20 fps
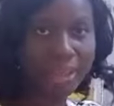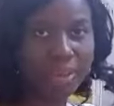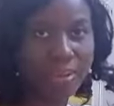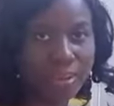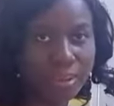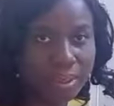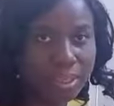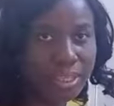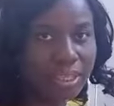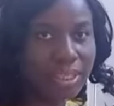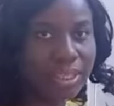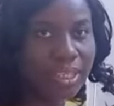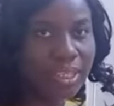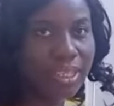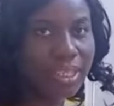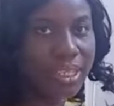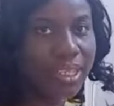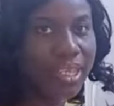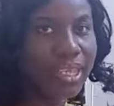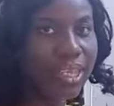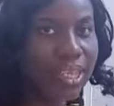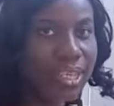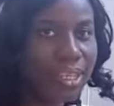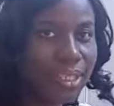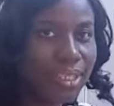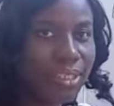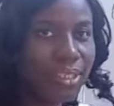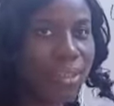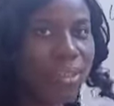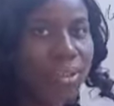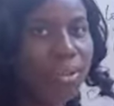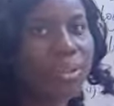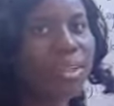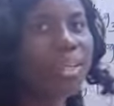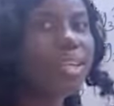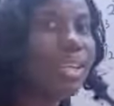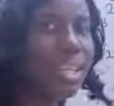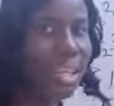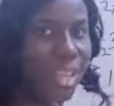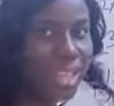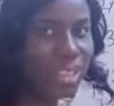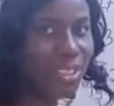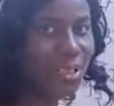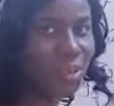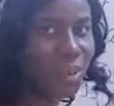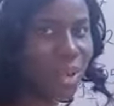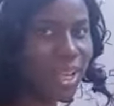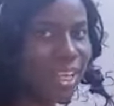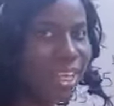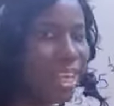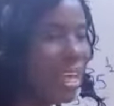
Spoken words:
got. So let's work